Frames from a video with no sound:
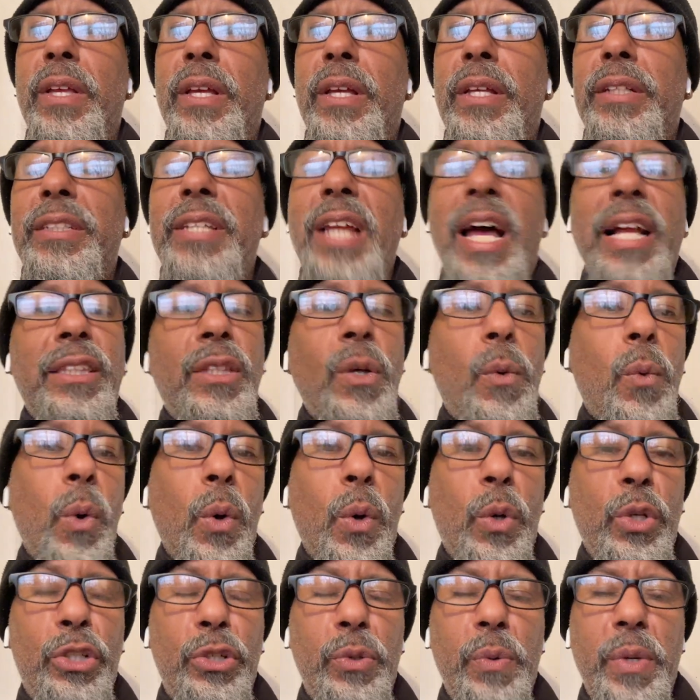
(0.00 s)
it's not the
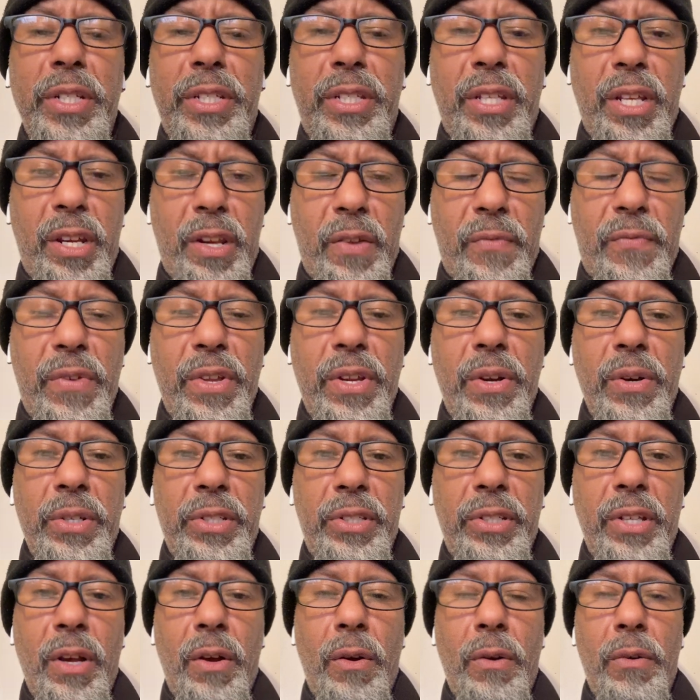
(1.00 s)
world you intended for
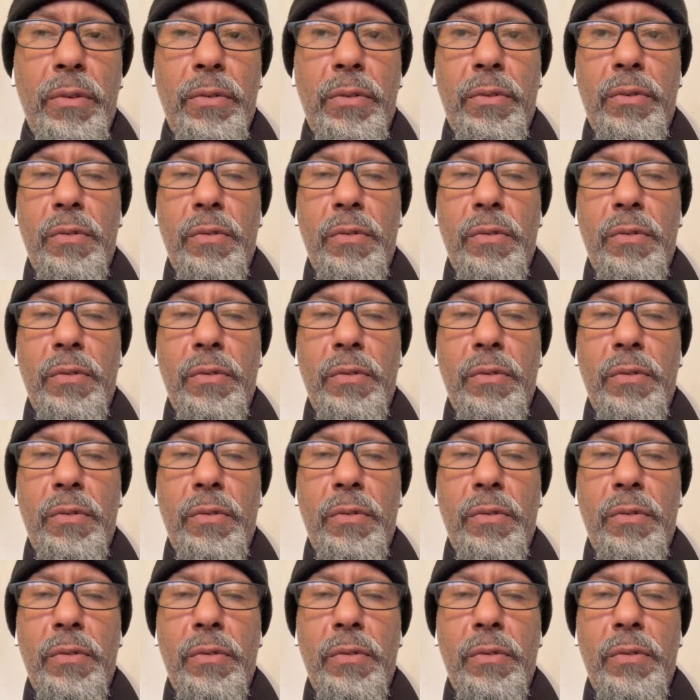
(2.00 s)
yourself,